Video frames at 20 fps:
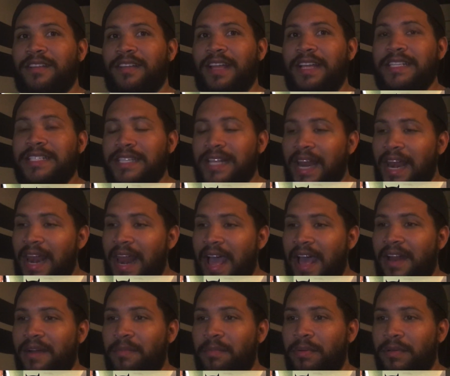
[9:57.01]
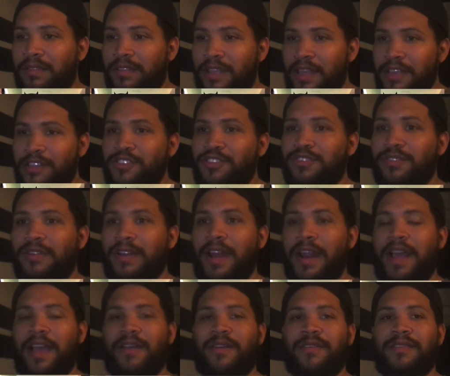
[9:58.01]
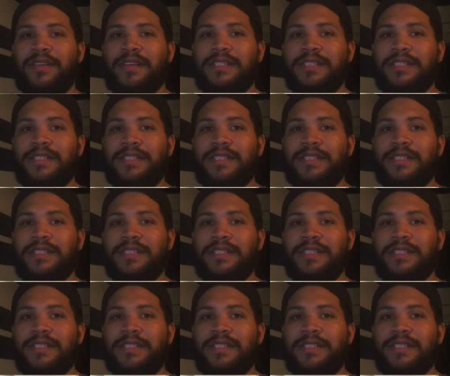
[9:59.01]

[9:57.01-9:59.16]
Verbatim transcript: It's a lot of potential now.